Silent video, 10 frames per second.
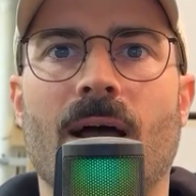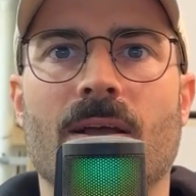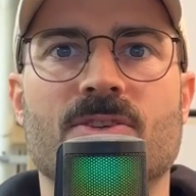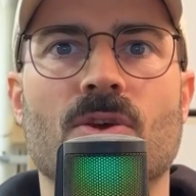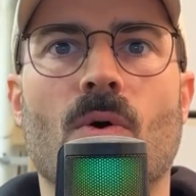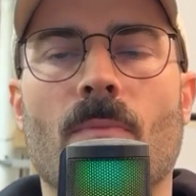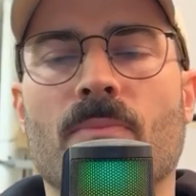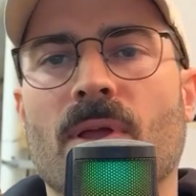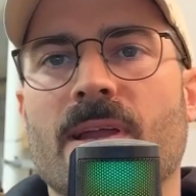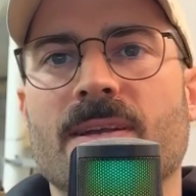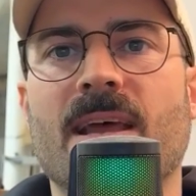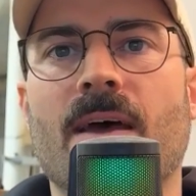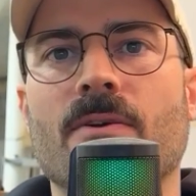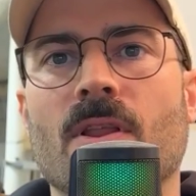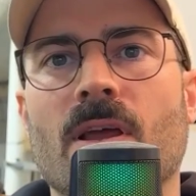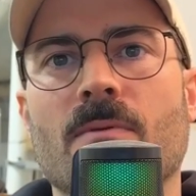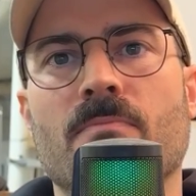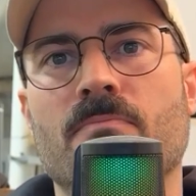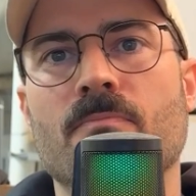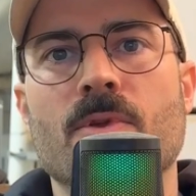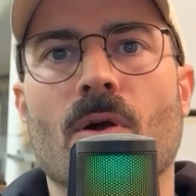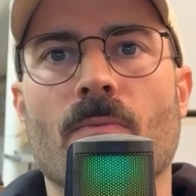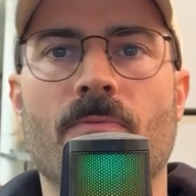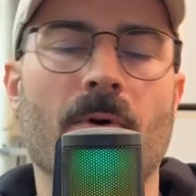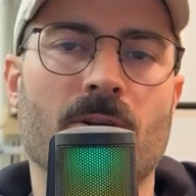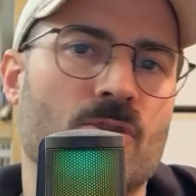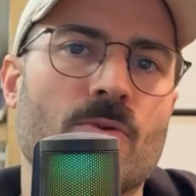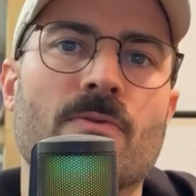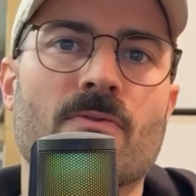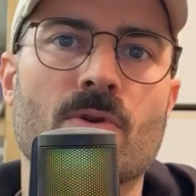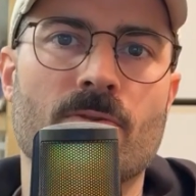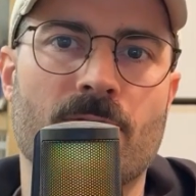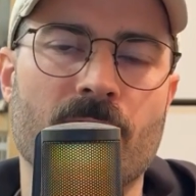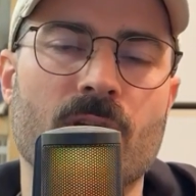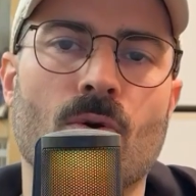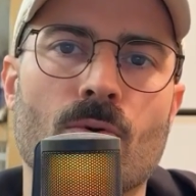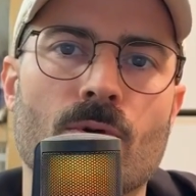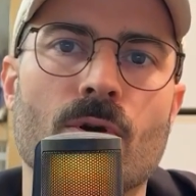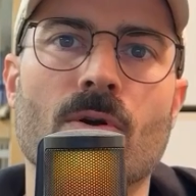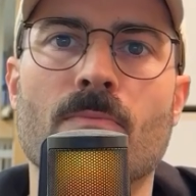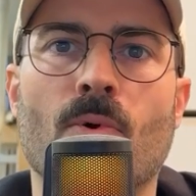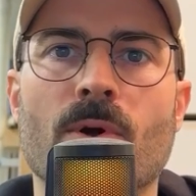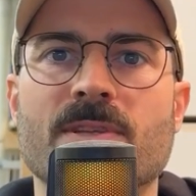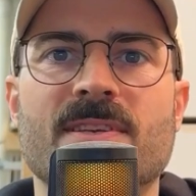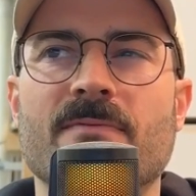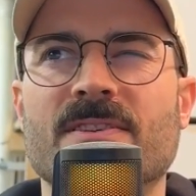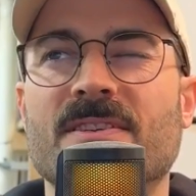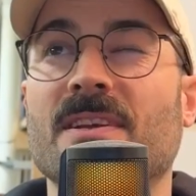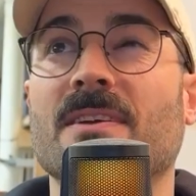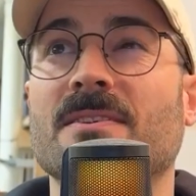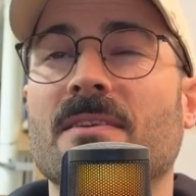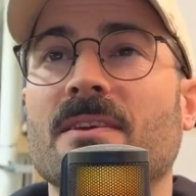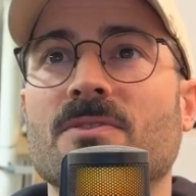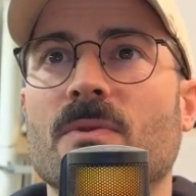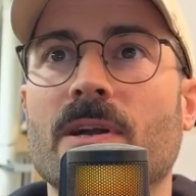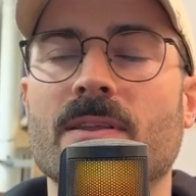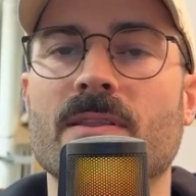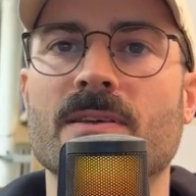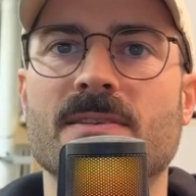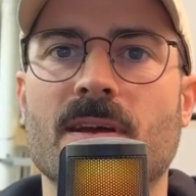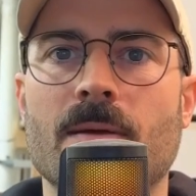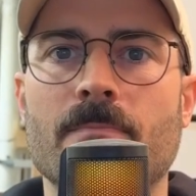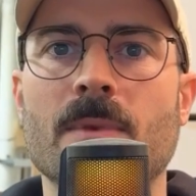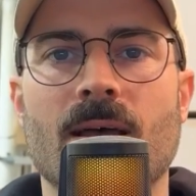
So I'll plane it down to like, a true through 3/4 or 0.76, I think is what I did this time.